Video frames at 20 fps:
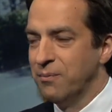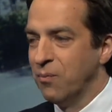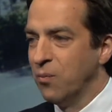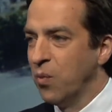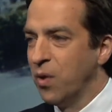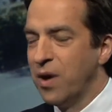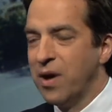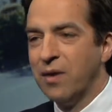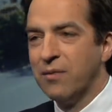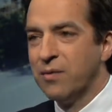
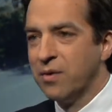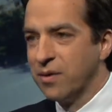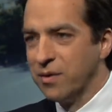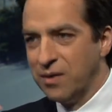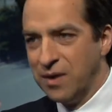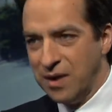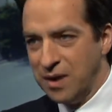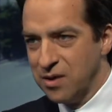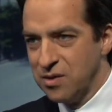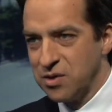whatever
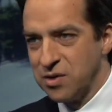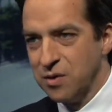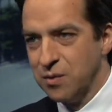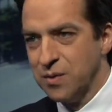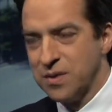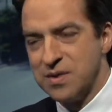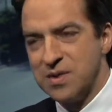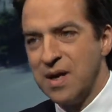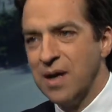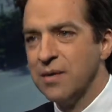the issue
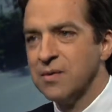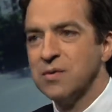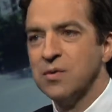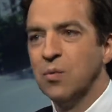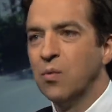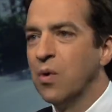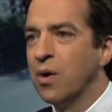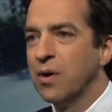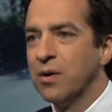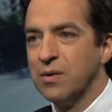is down to
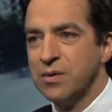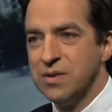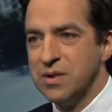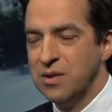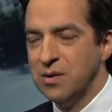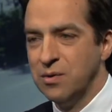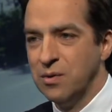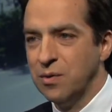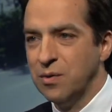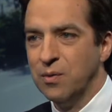one or
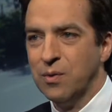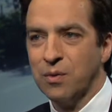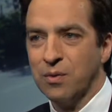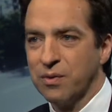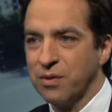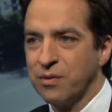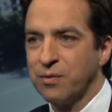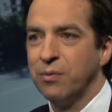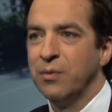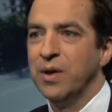two or
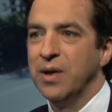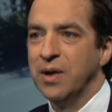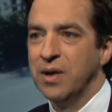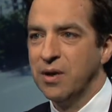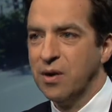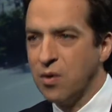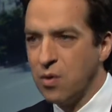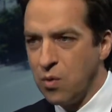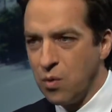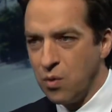three
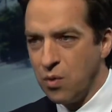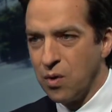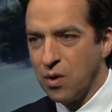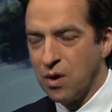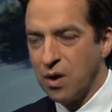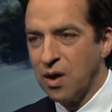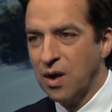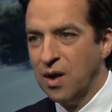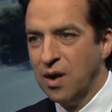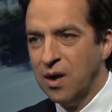
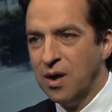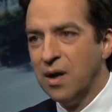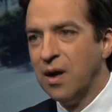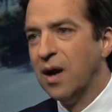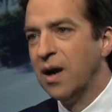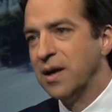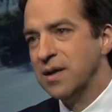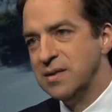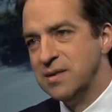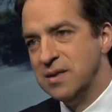core
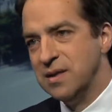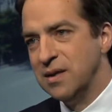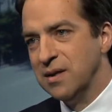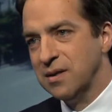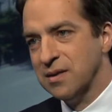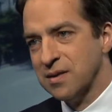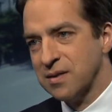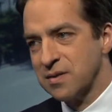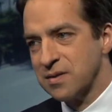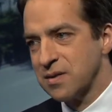
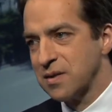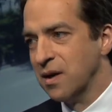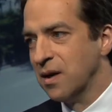ideas.